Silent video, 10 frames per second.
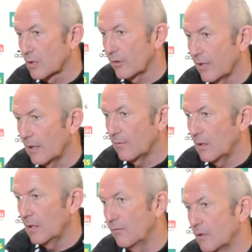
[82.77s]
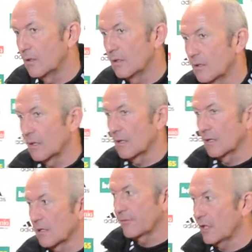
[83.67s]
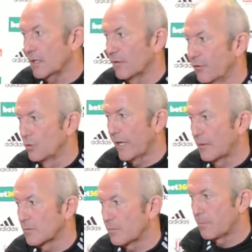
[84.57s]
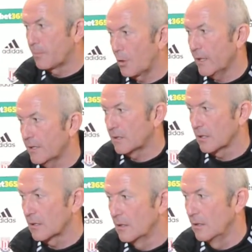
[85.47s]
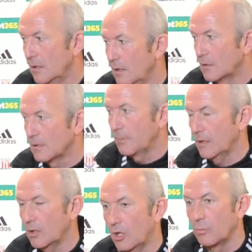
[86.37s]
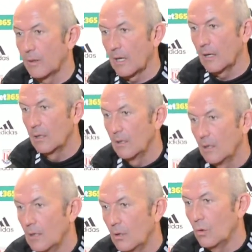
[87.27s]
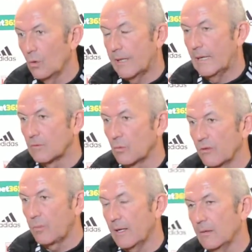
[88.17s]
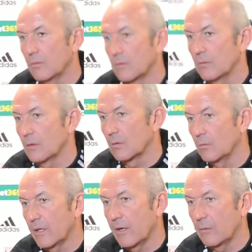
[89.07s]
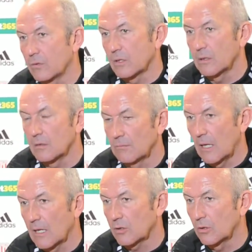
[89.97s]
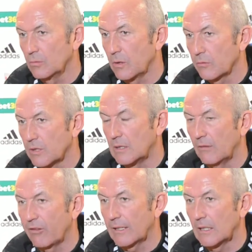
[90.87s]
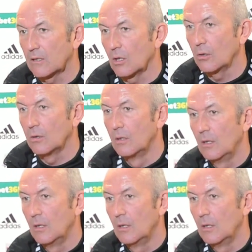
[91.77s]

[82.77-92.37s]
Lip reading: And I think even as I've said, the 4 games prior to beating QPR, all the games that we've played, you know, whether it was at Arsenal, whether it was a deflected goal